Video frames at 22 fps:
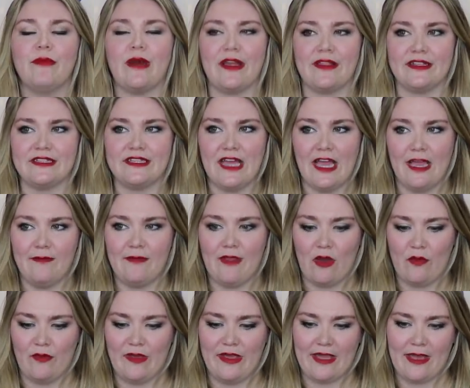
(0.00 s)
by the time
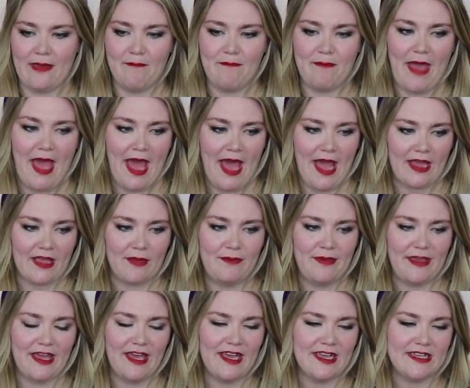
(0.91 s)
that we get
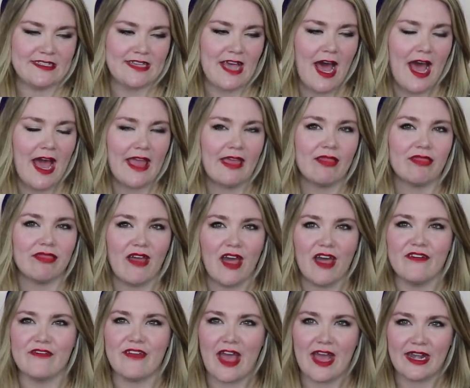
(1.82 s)
back because I
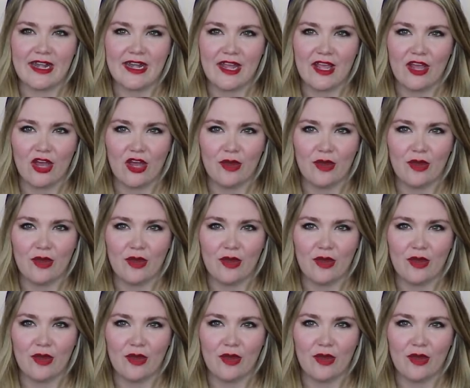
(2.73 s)
love editing